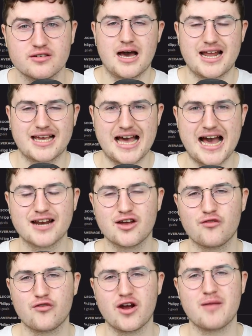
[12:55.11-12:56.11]
And I can
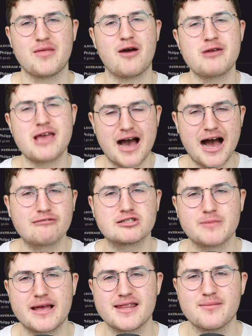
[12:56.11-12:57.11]
confirm that we have
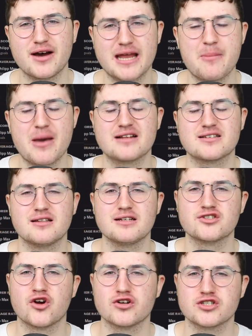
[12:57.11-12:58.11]
spent the money better than
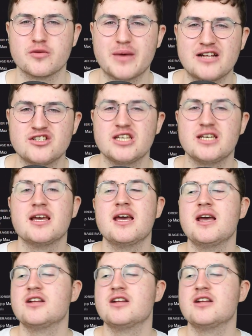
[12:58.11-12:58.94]
Doctorbenjy.